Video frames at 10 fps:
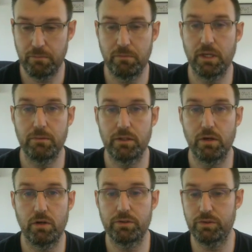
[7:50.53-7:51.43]
maybe
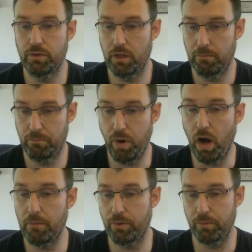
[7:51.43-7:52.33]
they'll do a
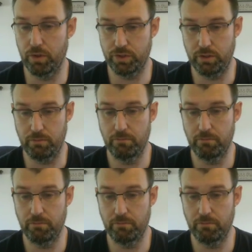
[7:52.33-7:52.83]
pawn promotion.